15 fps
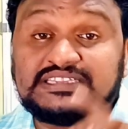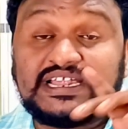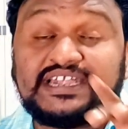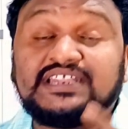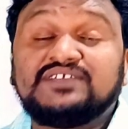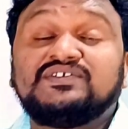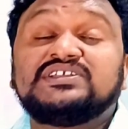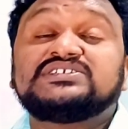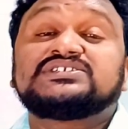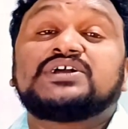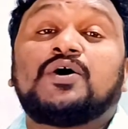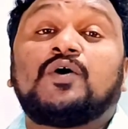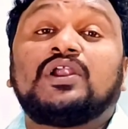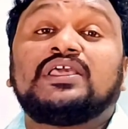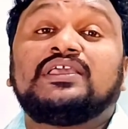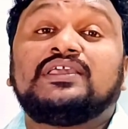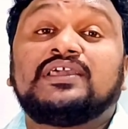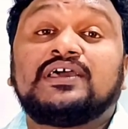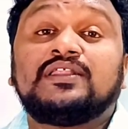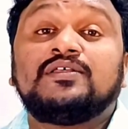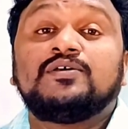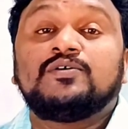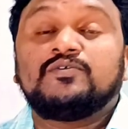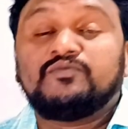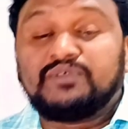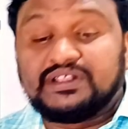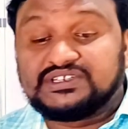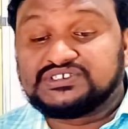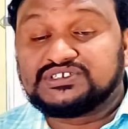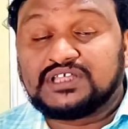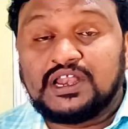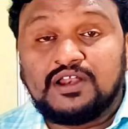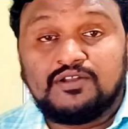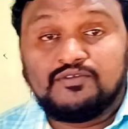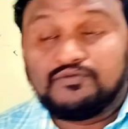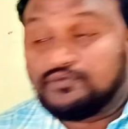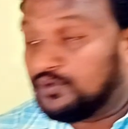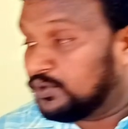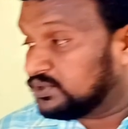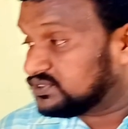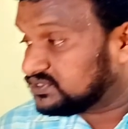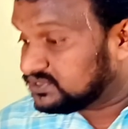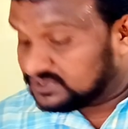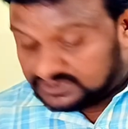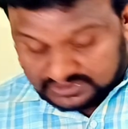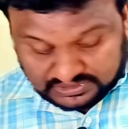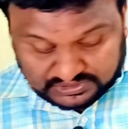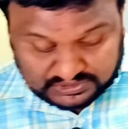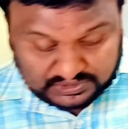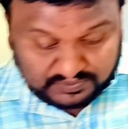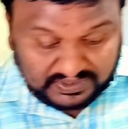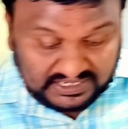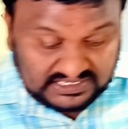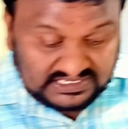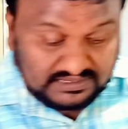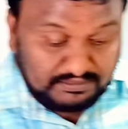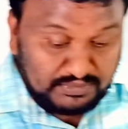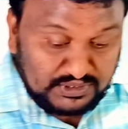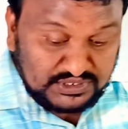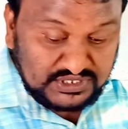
that is called here frictional force. So very simple